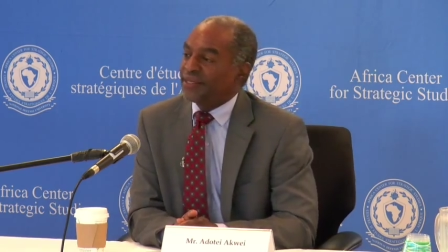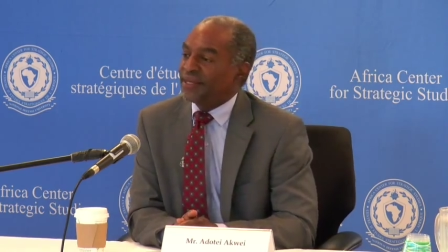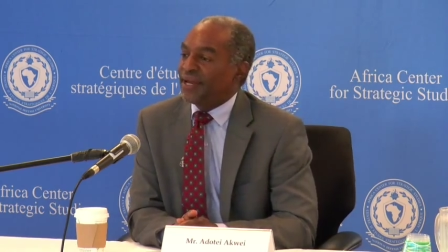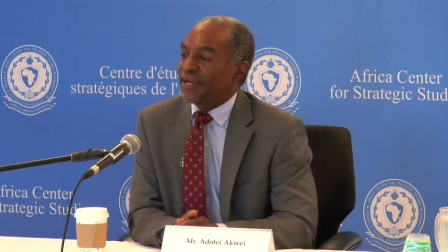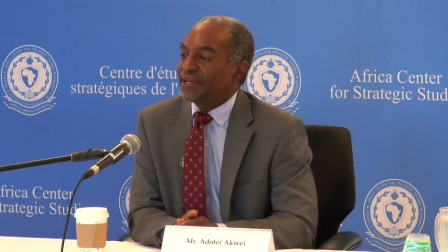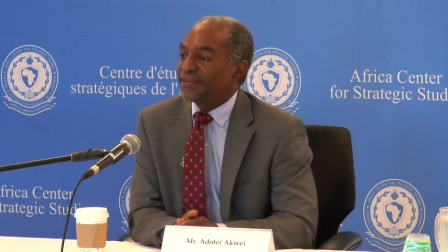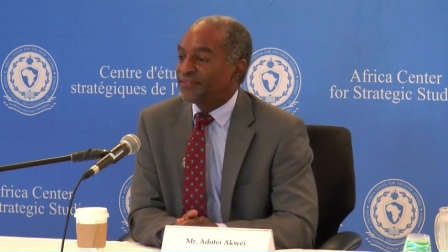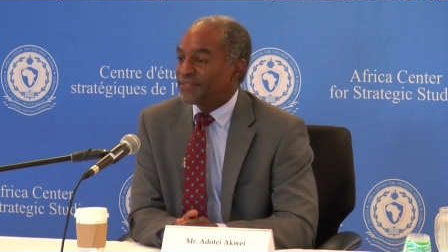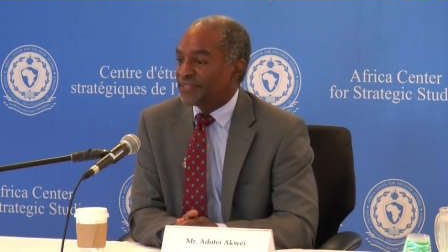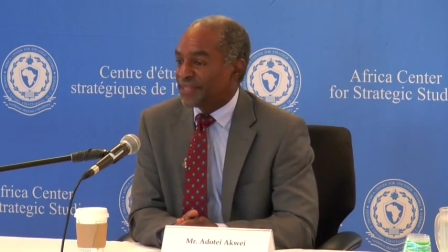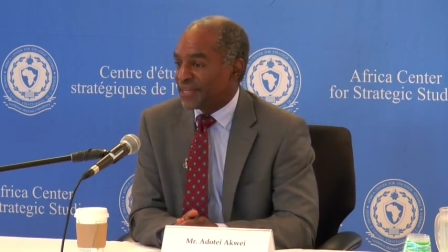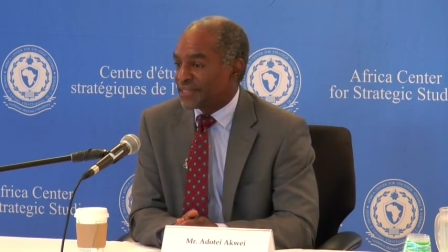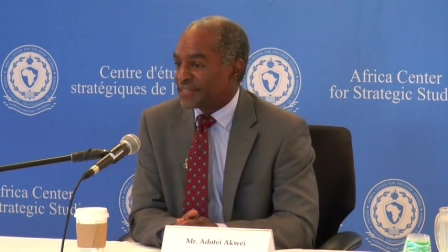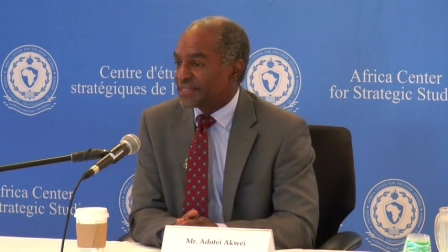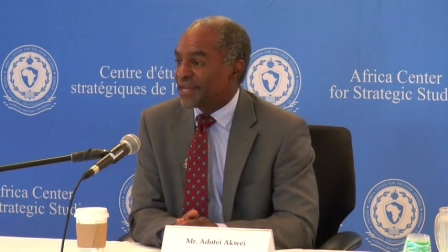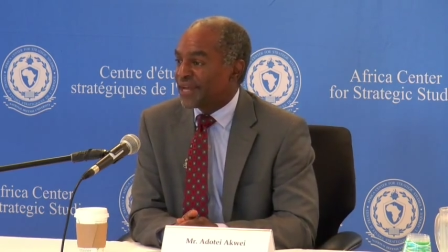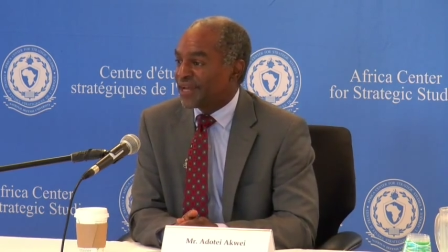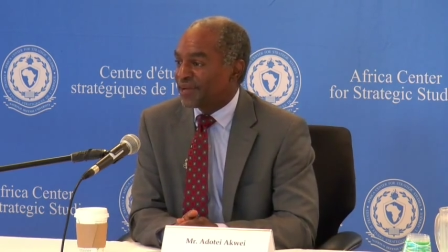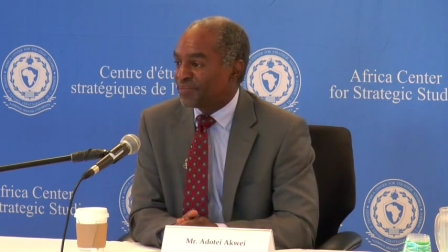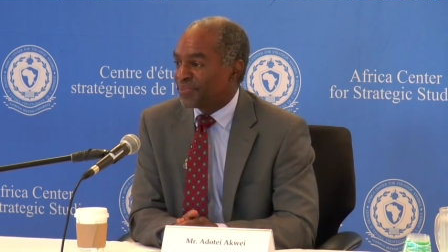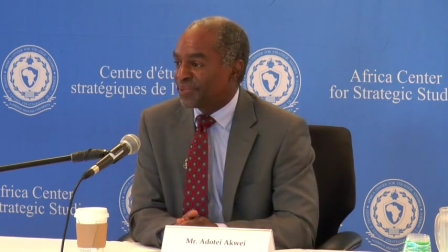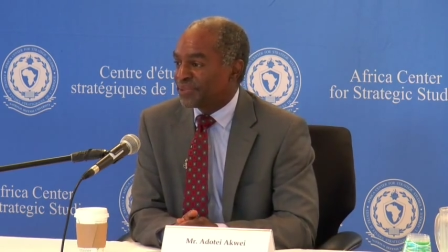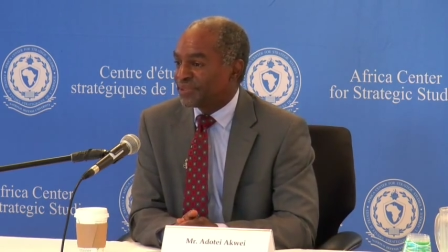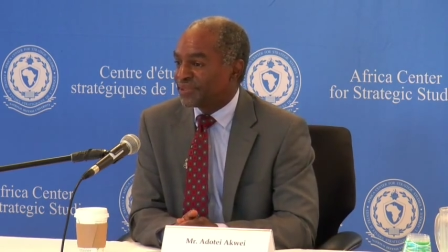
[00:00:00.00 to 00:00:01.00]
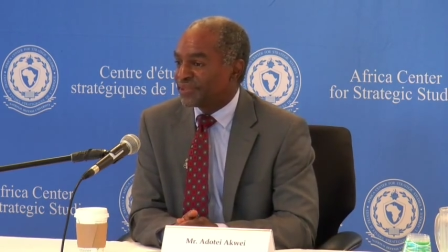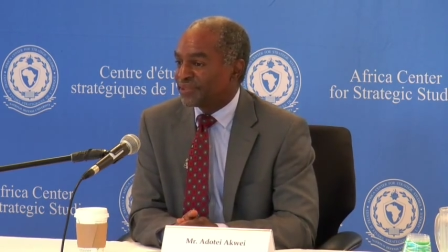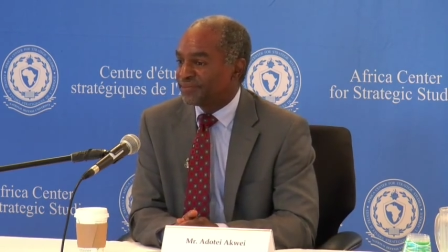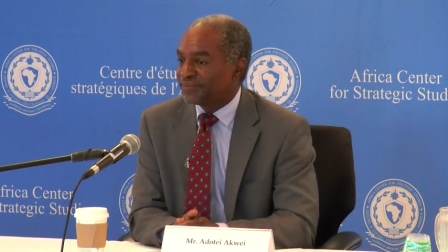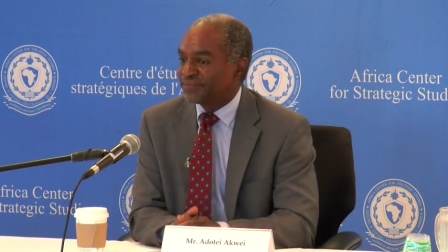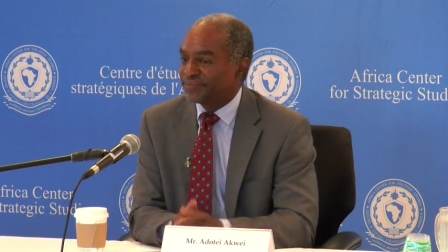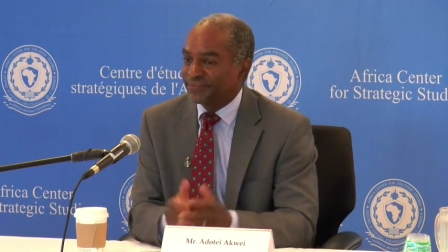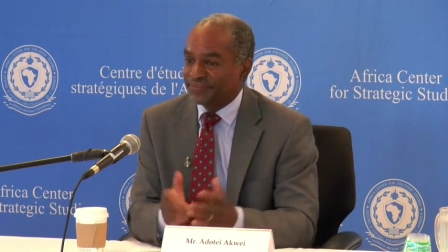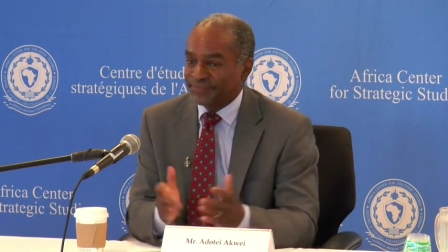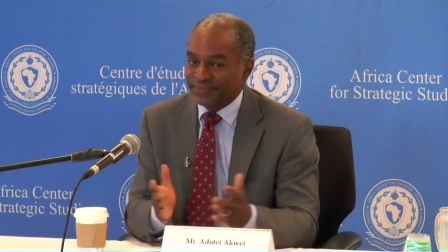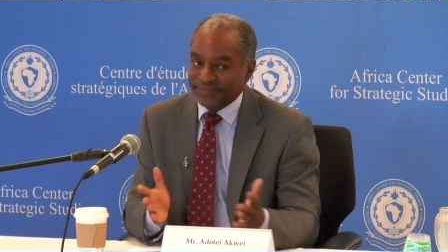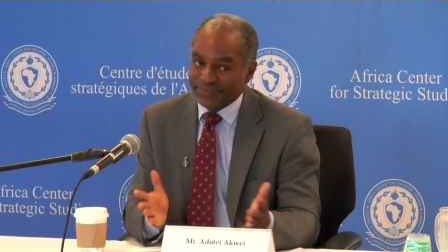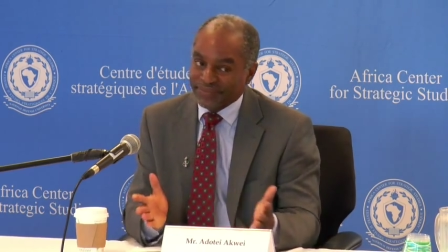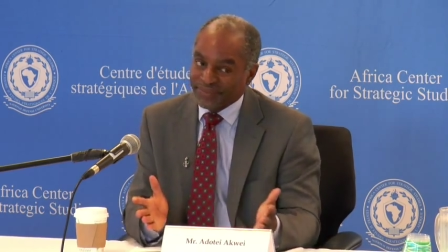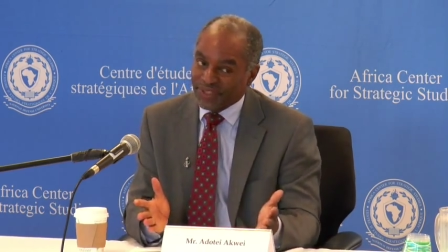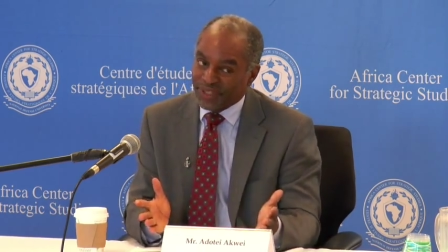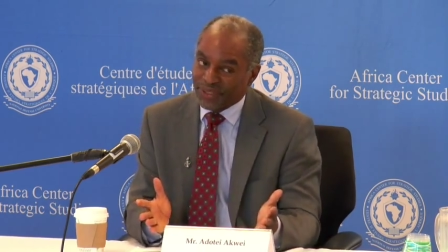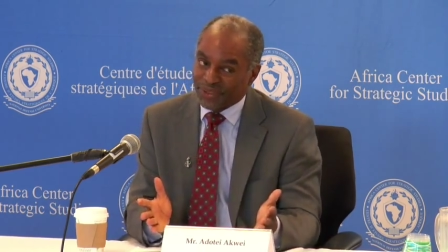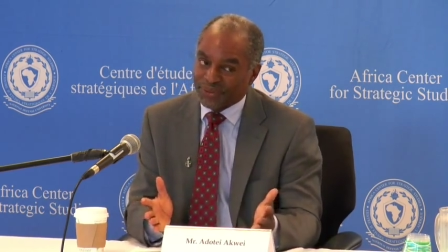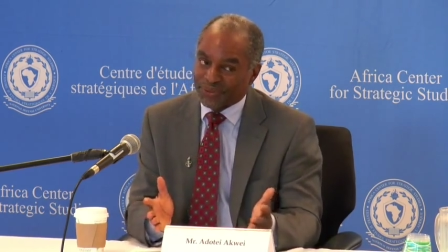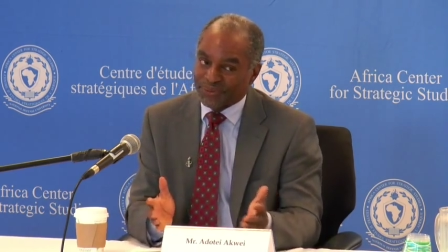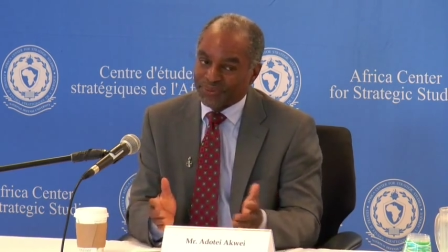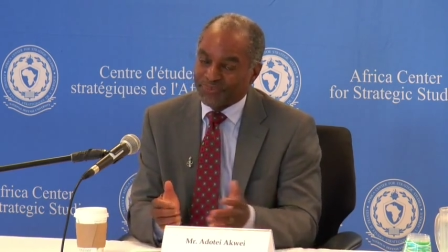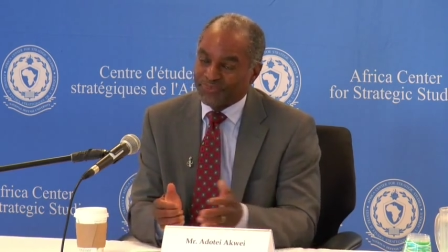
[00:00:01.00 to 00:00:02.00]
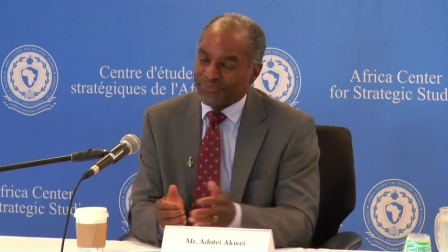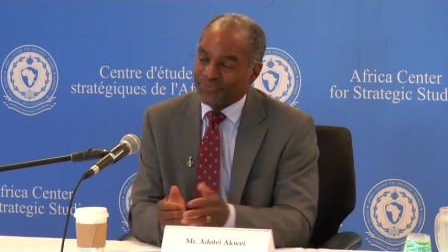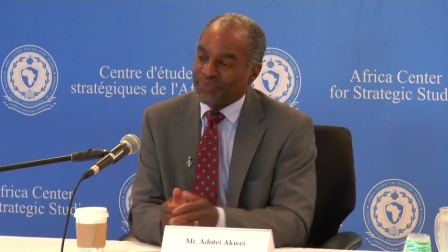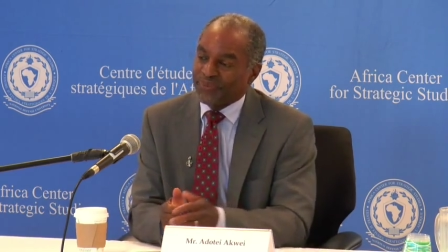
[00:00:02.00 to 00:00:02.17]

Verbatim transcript: has, has happened? No.